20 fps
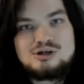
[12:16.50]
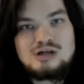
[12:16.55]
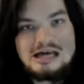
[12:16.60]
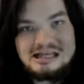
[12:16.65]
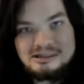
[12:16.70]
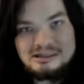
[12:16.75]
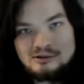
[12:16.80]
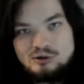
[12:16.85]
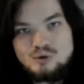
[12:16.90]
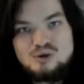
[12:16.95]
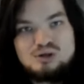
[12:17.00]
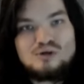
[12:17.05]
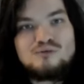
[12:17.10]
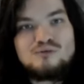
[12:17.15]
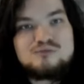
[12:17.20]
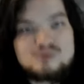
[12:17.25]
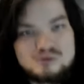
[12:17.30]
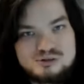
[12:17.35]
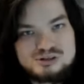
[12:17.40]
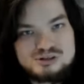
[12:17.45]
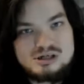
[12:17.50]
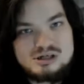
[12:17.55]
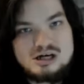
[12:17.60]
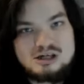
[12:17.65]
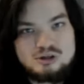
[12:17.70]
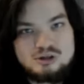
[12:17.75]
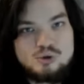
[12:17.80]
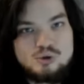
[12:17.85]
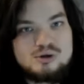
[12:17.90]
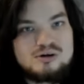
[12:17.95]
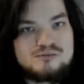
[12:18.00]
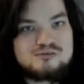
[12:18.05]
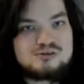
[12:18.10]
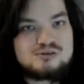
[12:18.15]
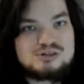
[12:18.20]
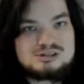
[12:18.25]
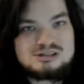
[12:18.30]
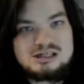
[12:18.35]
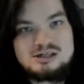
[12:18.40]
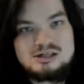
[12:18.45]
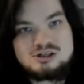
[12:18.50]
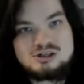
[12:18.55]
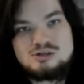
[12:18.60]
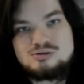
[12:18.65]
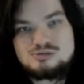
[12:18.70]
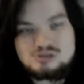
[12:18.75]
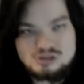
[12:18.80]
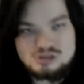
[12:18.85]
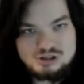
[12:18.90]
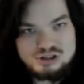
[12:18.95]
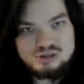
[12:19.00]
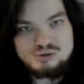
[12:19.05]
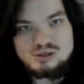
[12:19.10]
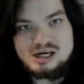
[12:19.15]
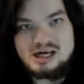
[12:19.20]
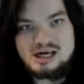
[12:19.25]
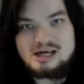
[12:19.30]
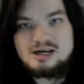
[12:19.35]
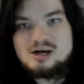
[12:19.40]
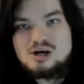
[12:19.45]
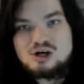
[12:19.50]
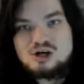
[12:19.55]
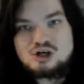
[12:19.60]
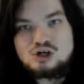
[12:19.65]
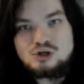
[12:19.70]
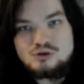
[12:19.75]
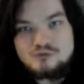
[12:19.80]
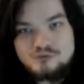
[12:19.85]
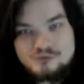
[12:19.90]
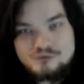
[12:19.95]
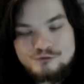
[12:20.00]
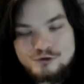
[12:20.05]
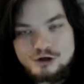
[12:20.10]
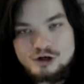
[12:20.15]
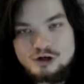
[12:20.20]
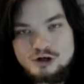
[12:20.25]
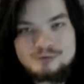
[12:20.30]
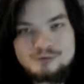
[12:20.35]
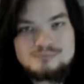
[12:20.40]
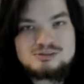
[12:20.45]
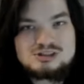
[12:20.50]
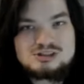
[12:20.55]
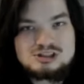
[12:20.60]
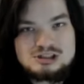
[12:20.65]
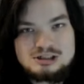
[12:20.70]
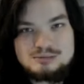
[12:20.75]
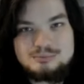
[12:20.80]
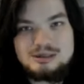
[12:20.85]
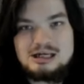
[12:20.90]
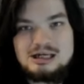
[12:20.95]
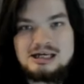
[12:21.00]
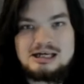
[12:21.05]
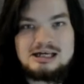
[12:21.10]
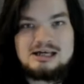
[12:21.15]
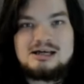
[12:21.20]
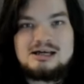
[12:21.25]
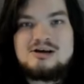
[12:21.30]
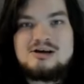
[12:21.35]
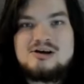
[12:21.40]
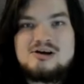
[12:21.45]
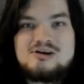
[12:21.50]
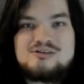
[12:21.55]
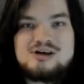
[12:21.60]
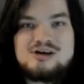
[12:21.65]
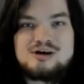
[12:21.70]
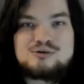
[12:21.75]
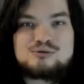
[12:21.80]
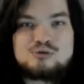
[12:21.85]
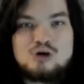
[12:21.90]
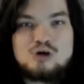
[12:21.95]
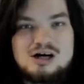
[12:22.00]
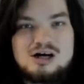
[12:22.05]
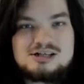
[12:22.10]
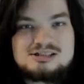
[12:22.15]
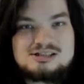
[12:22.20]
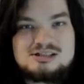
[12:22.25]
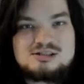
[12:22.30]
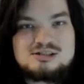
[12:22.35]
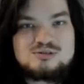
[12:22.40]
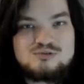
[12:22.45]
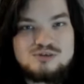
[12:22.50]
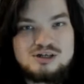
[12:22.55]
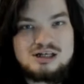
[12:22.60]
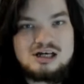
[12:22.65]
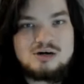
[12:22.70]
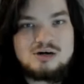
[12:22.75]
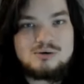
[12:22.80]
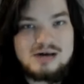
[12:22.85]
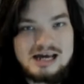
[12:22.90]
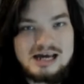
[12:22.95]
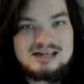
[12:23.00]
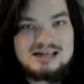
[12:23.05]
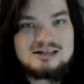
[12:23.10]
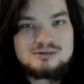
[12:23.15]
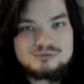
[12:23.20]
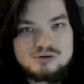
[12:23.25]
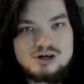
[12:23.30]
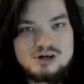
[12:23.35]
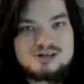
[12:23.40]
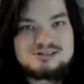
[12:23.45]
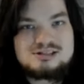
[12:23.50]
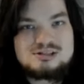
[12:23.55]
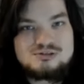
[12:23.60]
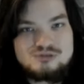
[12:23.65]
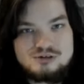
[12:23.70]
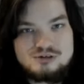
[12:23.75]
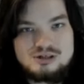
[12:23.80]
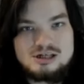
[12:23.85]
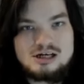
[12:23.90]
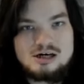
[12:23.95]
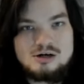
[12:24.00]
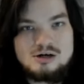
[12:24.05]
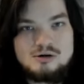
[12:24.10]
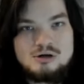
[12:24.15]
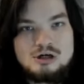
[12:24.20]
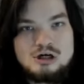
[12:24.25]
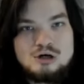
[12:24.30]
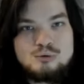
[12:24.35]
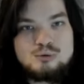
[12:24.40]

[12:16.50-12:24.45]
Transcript: A lawyer for the Tate accusers in the UK confirms to me that Ross's video, Adin Ross's video,